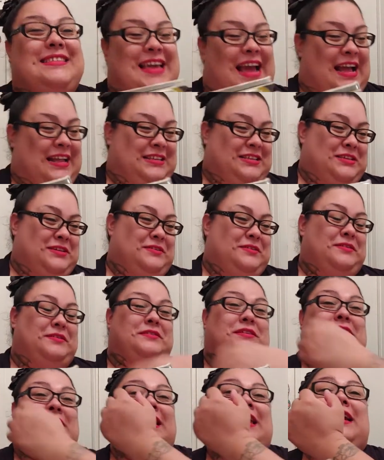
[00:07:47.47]
tattooed
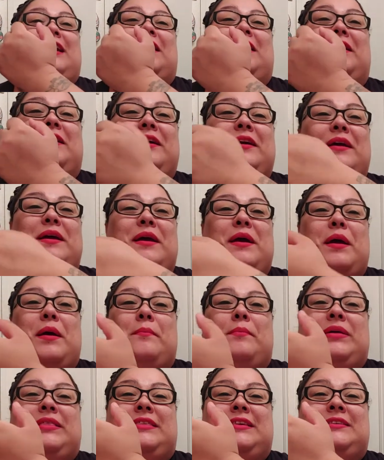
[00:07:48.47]
here.
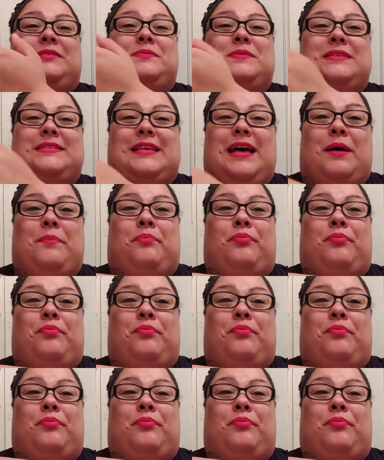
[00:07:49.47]
But this was a